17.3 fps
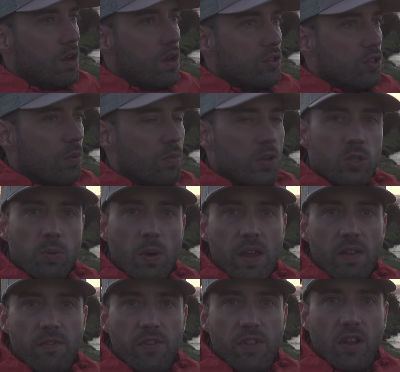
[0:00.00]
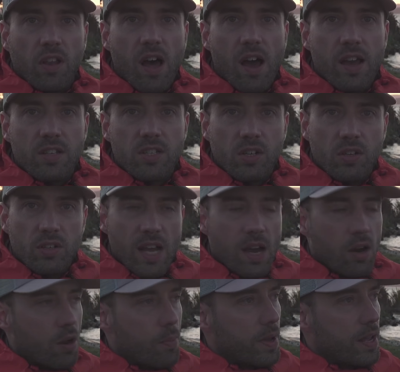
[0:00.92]
So I'm just waiting for the light to go
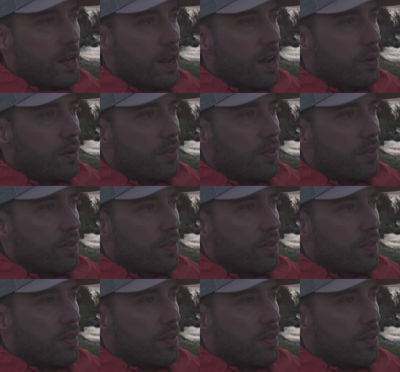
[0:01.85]
down a bit now,